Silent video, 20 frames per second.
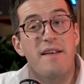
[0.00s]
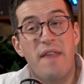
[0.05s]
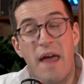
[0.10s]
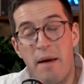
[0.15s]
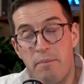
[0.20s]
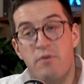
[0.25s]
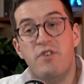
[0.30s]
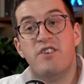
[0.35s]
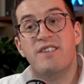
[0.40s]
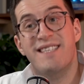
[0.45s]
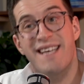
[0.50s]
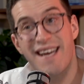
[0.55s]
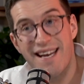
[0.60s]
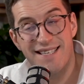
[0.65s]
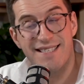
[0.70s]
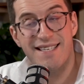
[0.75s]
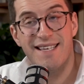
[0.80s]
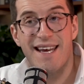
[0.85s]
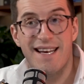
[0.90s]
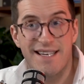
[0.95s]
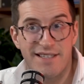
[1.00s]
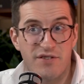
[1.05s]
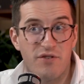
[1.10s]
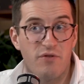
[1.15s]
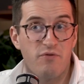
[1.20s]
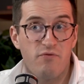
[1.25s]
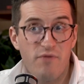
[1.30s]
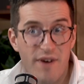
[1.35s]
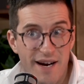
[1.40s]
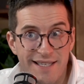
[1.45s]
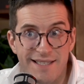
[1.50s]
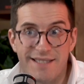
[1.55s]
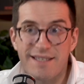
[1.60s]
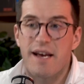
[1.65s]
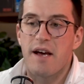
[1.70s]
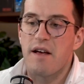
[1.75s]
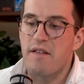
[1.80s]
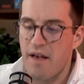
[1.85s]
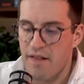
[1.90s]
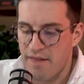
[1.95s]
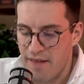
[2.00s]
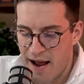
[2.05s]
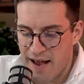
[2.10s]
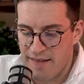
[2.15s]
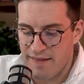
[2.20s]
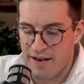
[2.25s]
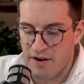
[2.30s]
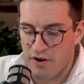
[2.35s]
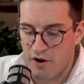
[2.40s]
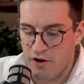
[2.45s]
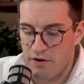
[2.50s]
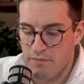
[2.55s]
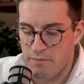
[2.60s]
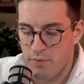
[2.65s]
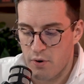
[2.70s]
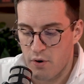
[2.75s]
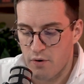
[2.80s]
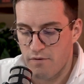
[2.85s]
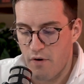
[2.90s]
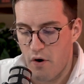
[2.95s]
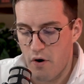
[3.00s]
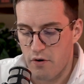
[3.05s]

that protects against the risk that they're then going to move